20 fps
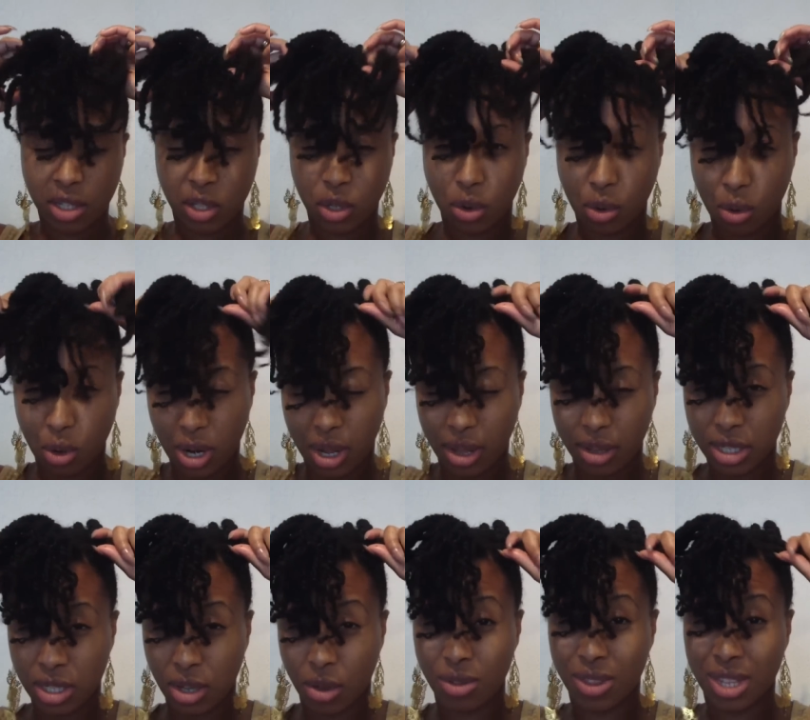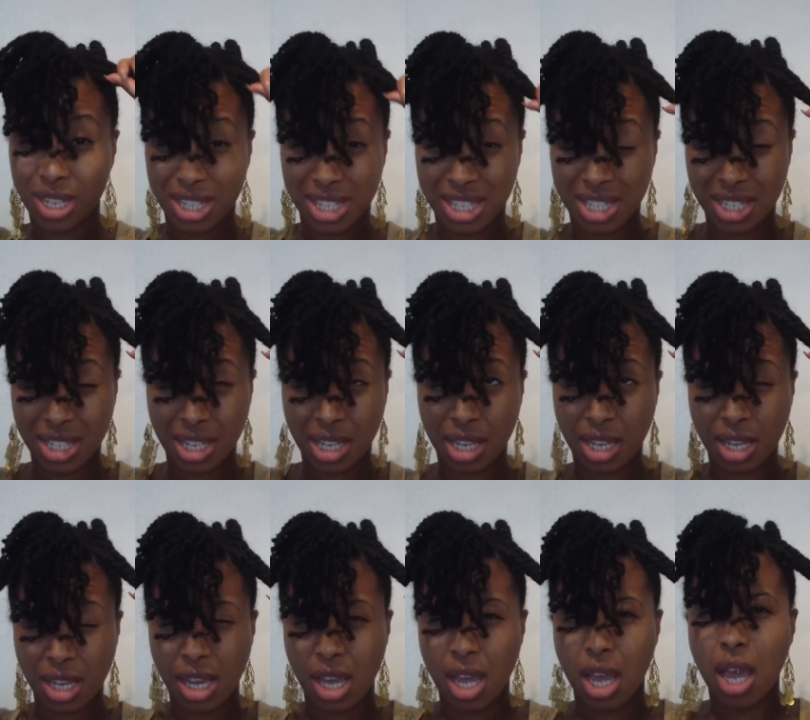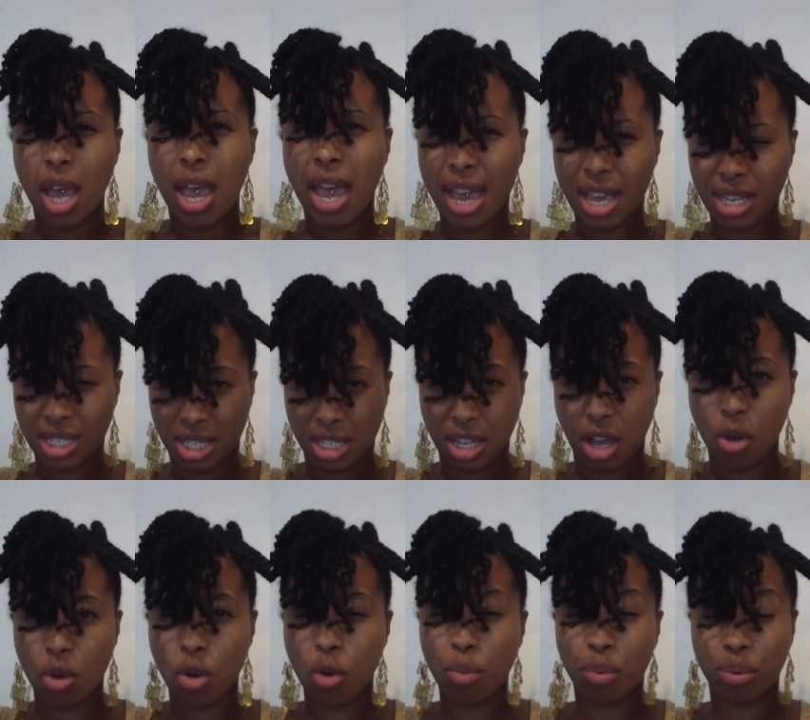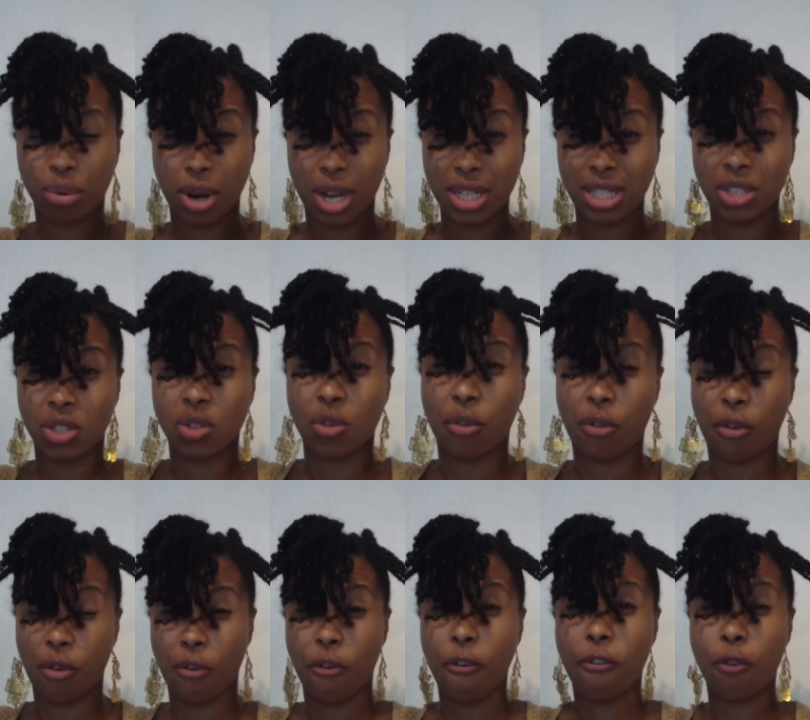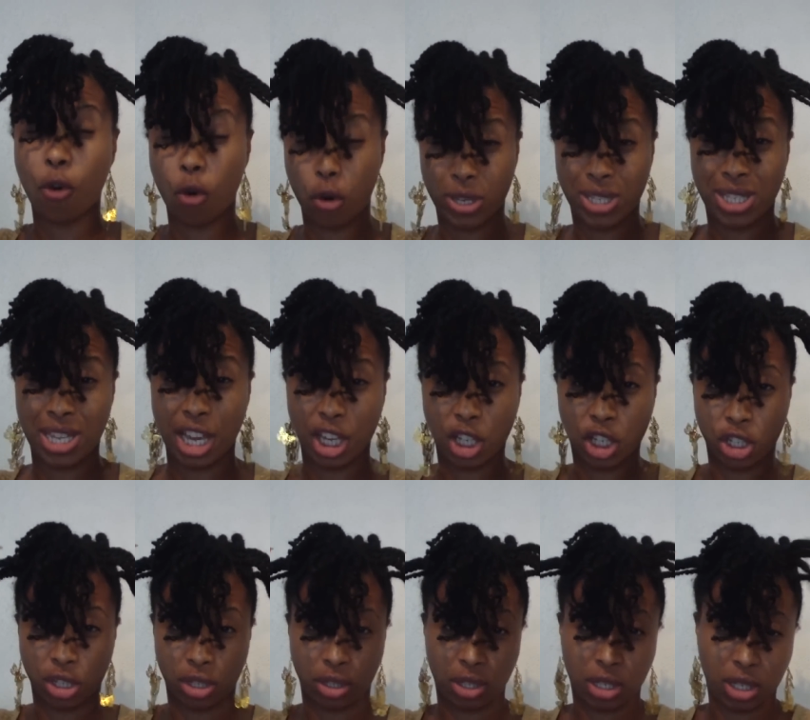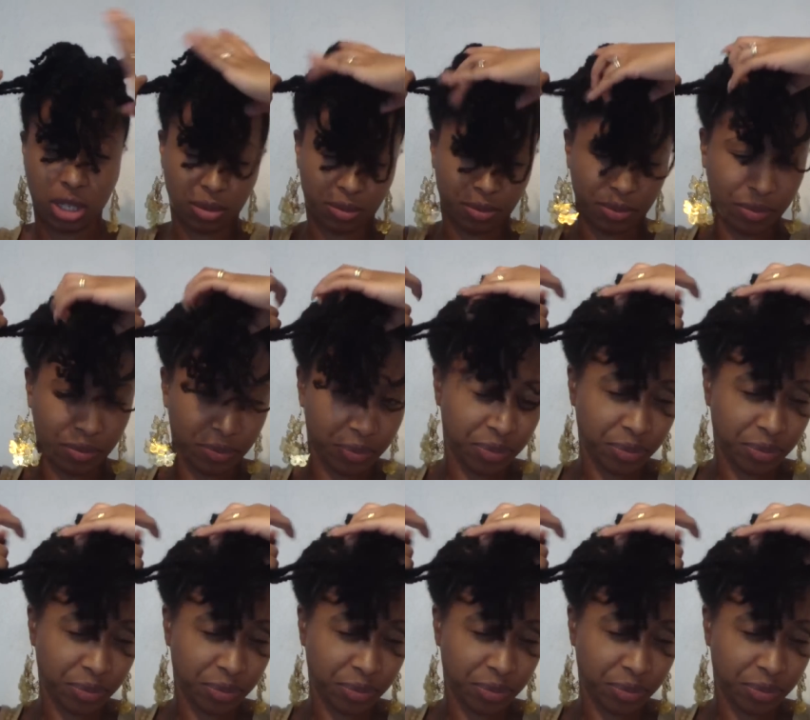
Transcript: so all up, so this hairstyle comprises of four sections: